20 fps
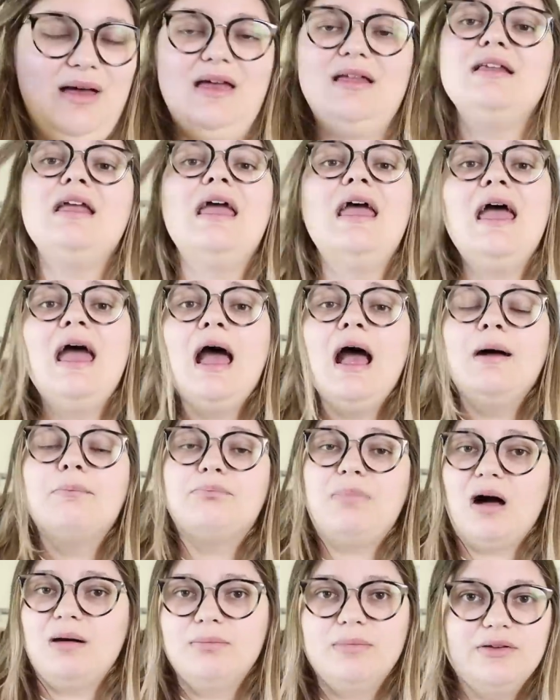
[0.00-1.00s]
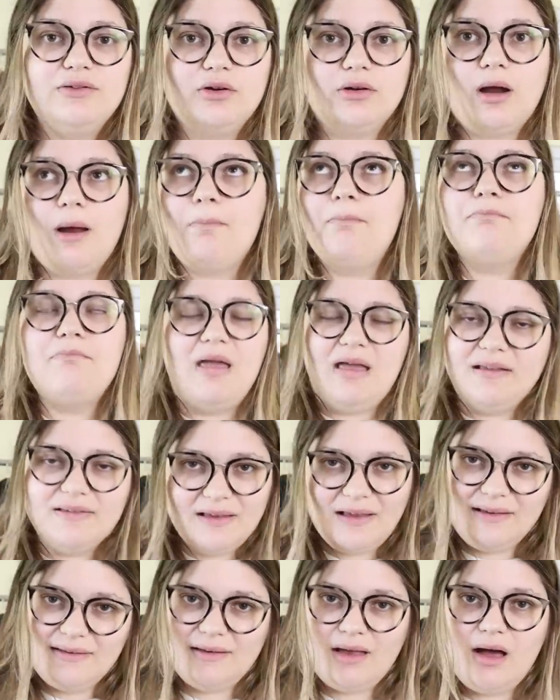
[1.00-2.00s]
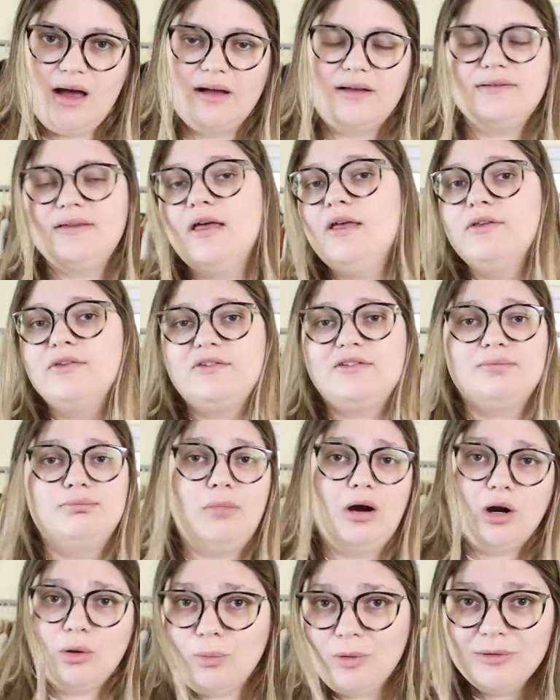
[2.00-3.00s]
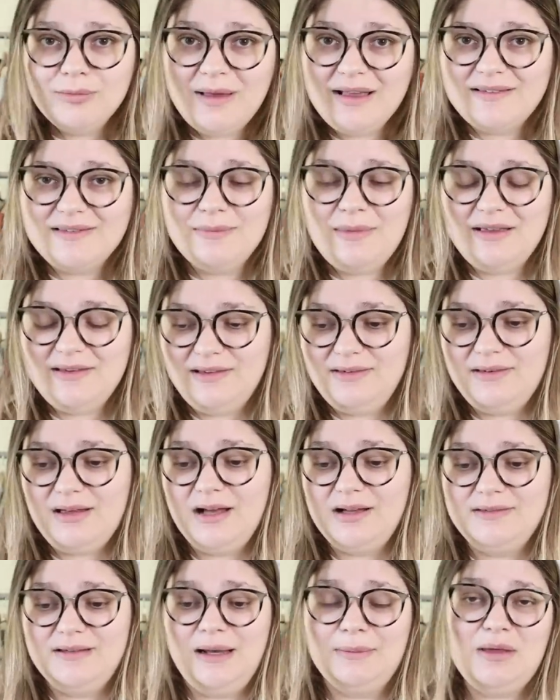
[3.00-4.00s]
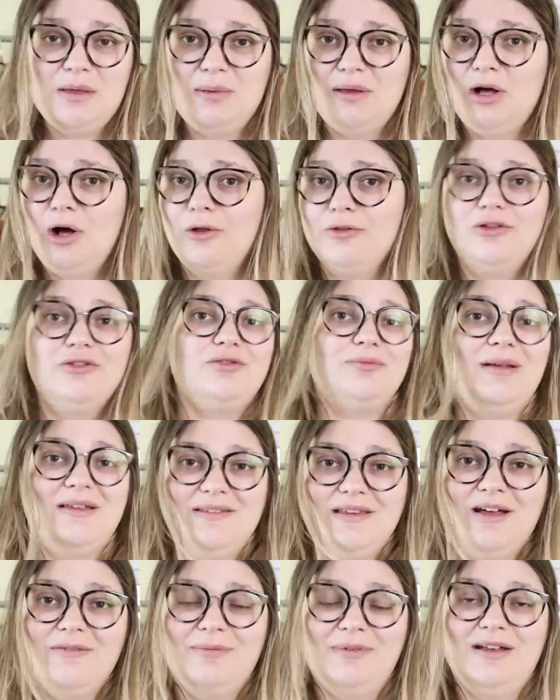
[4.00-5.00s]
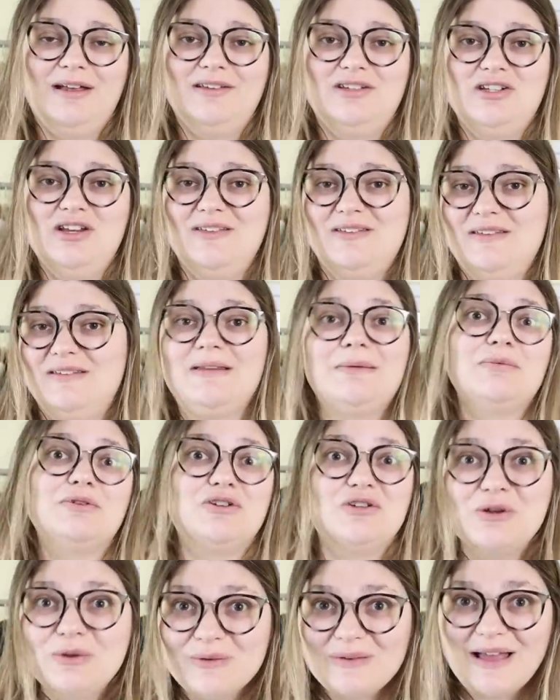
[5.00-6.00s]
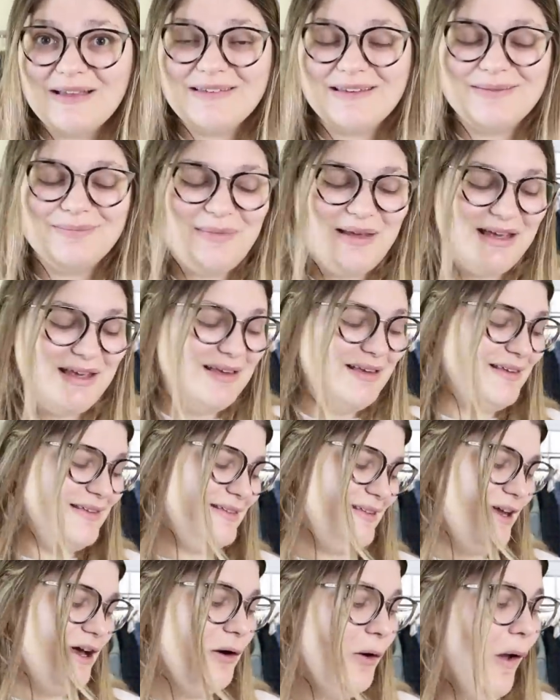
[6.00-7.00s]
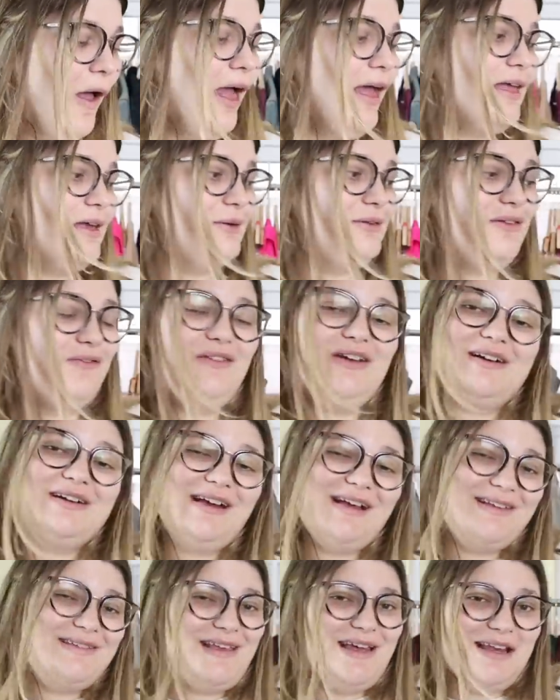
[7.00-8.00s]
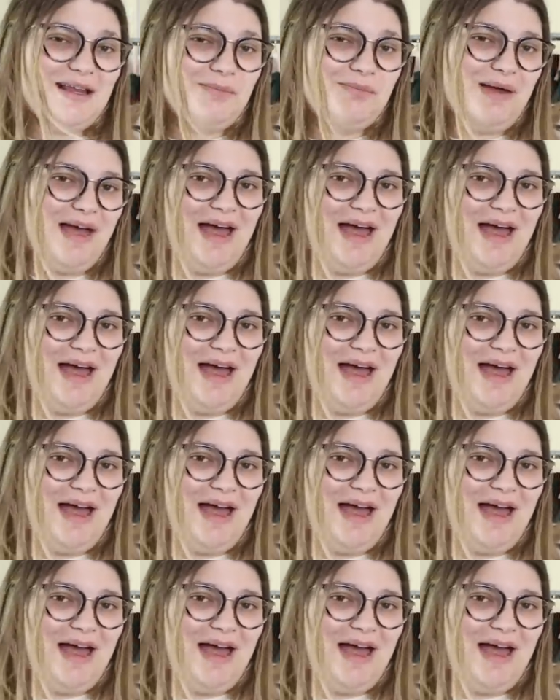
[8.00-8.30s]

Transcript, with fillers: but Bombas are amazing socks. Smartwool makes amazing socks and I'm keeping all those for myself because she has the same shoe size as me. So it was a very exciting